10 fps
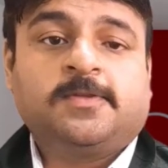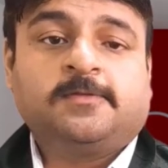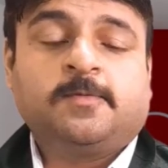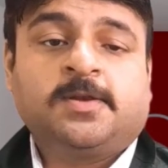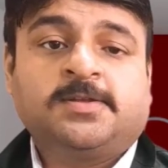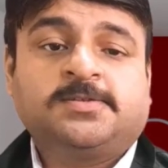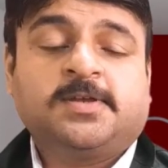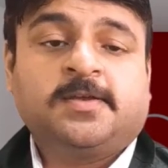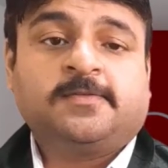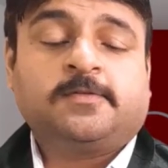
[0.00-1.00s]
this village
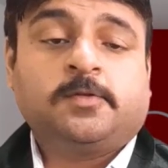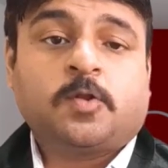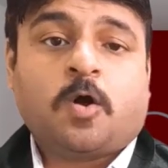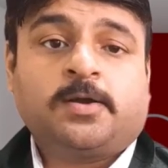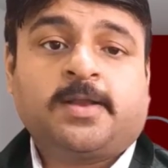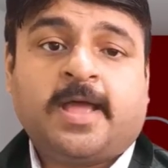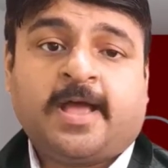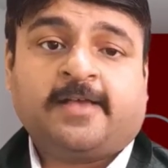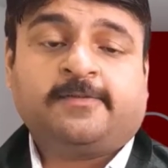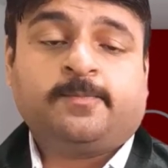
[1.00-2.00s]
is not
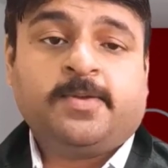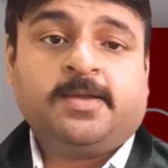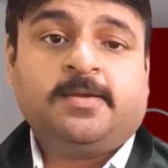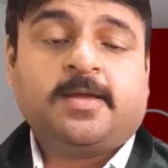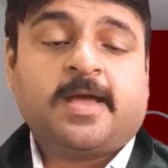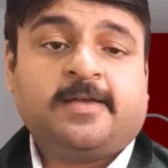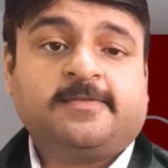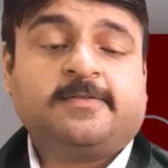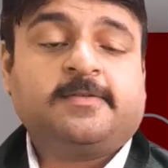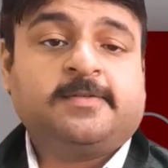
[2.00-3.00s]
as big
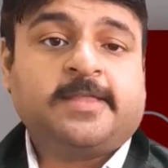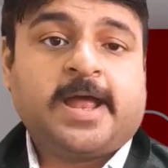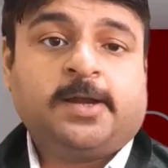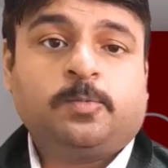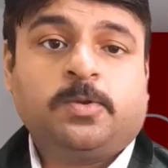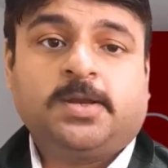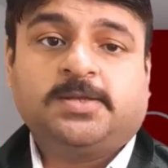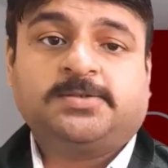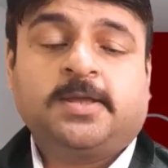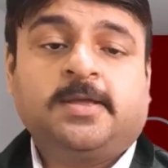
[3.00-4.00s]
as that
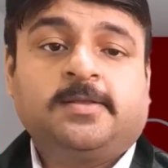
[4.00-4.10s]
village.